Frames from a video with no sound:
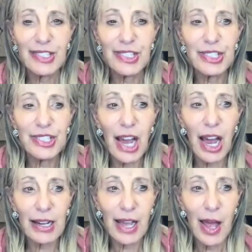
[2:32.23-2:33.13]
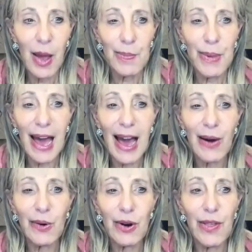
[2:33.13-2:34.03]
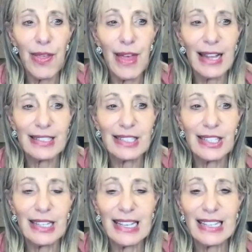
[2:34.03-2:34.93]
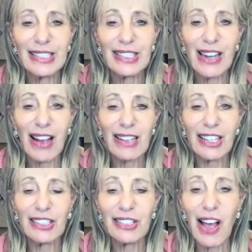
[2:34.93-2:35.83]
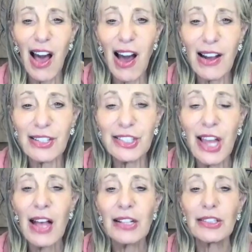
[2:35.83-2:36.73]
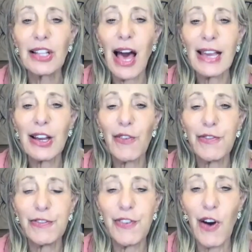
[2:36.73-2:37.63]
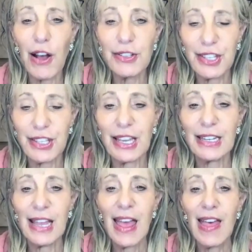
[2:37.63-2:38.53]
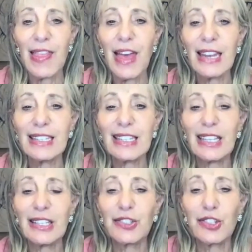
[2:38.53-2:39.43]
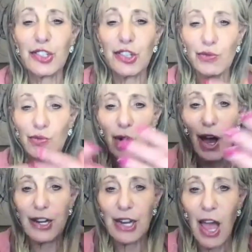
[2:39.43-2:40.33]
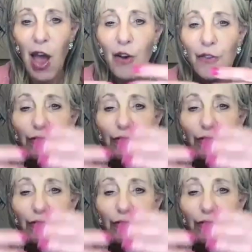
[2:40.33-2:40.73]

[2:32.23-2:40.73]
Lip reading: stuck, power that is not clogged like a faucet that needs to run